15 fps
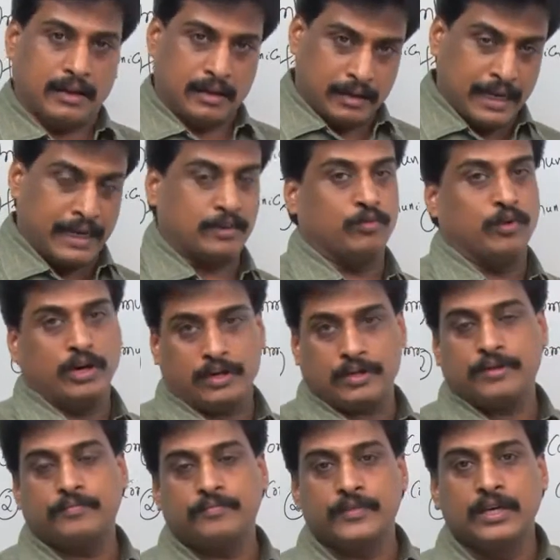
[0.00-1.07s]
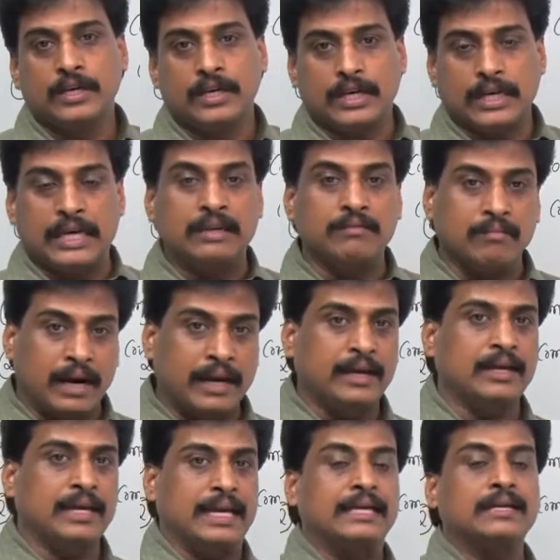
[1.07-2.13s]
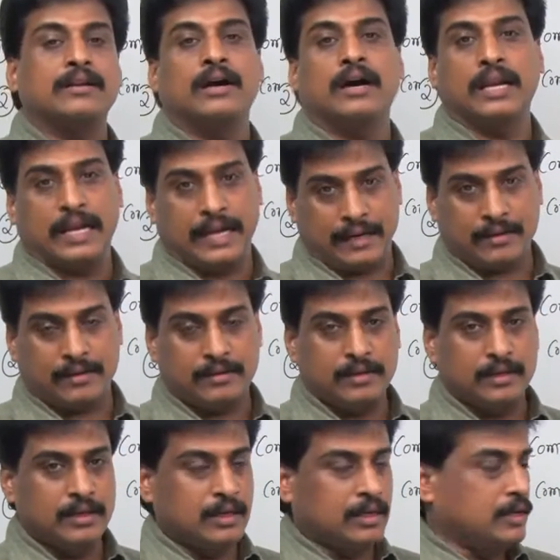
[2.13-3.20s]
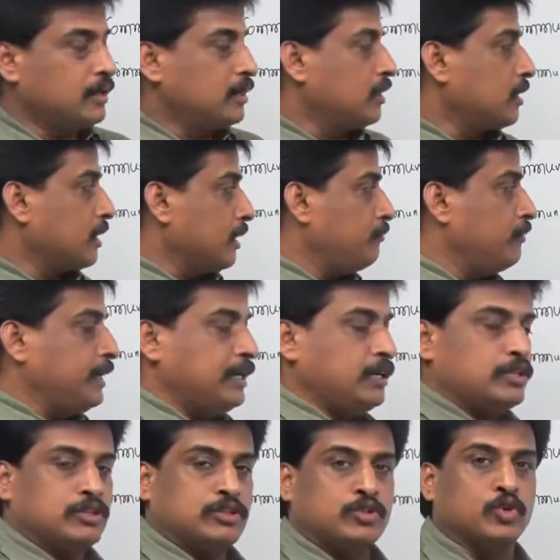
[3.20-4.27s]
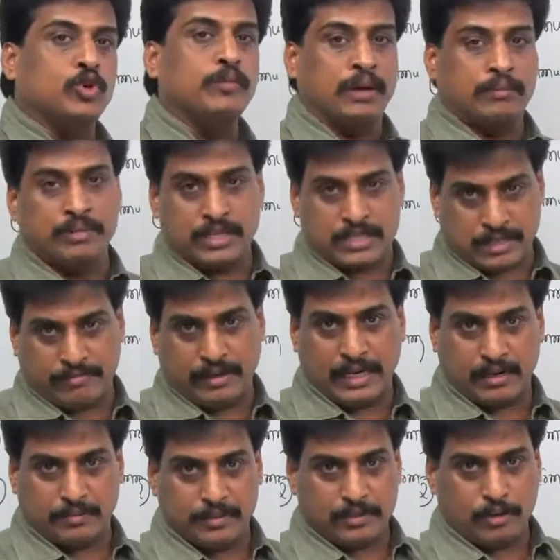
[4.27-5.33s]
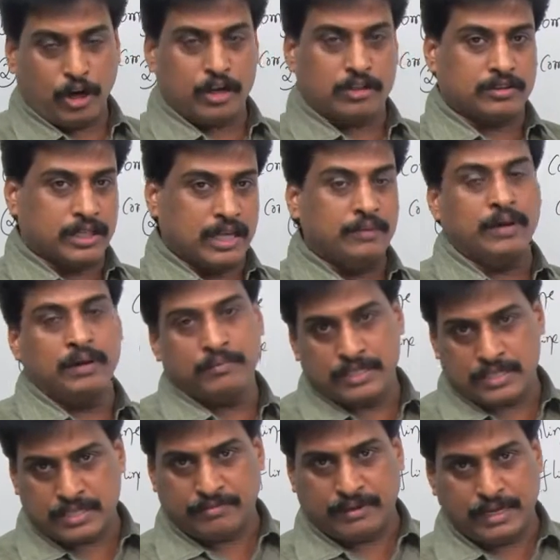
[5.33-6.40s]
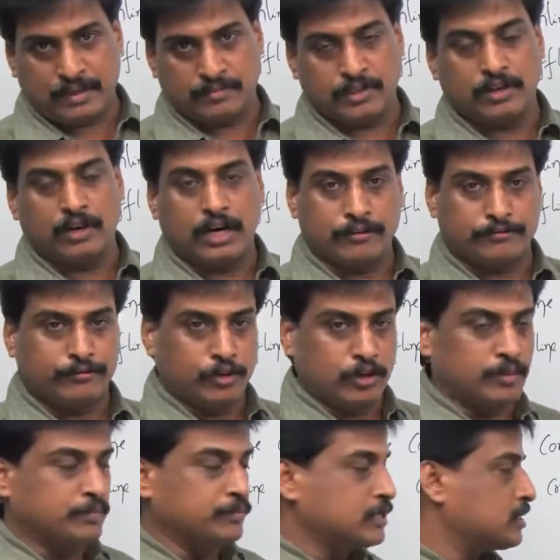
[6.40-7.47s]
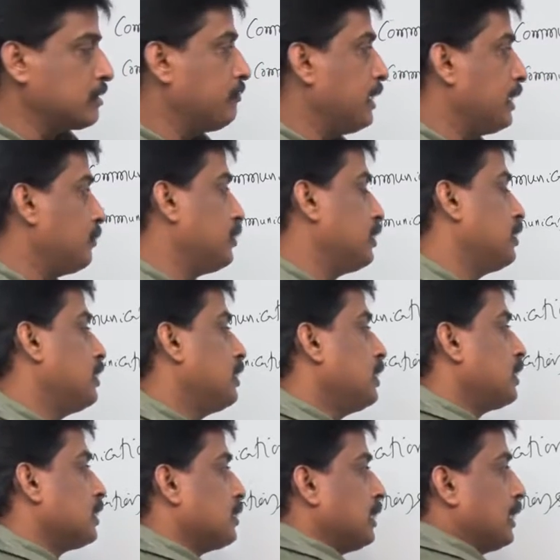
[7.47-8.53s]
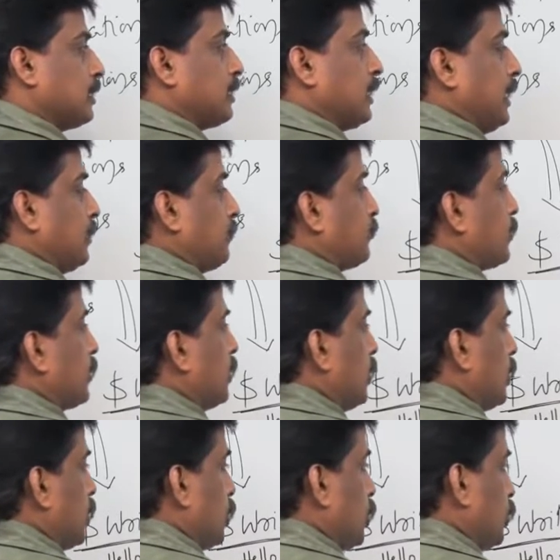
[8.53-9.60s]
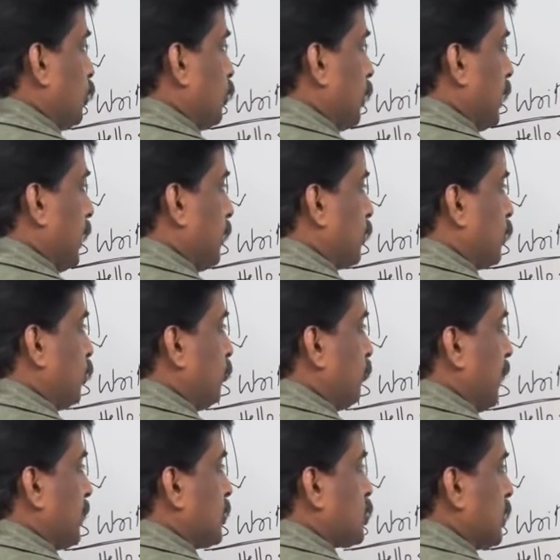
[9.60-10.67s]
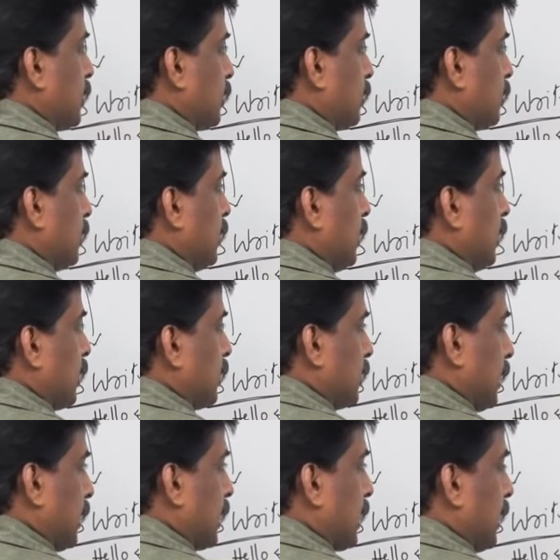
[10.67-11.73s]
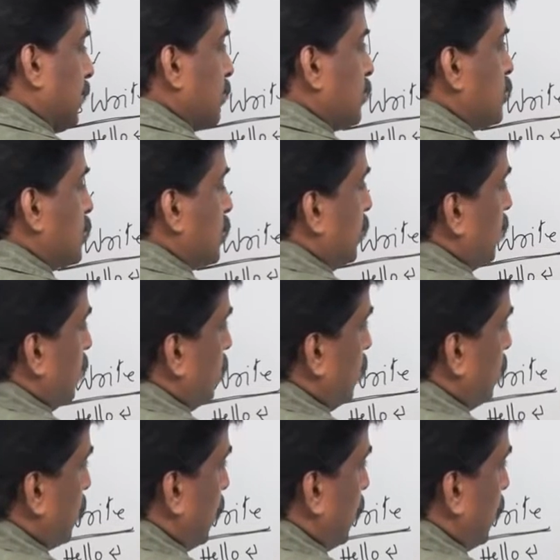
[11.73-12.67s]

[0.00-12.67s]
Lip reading: network, in my intranet, Ravi, 2 members available or 3 members available or 4 members available. That time you need to mention the concerned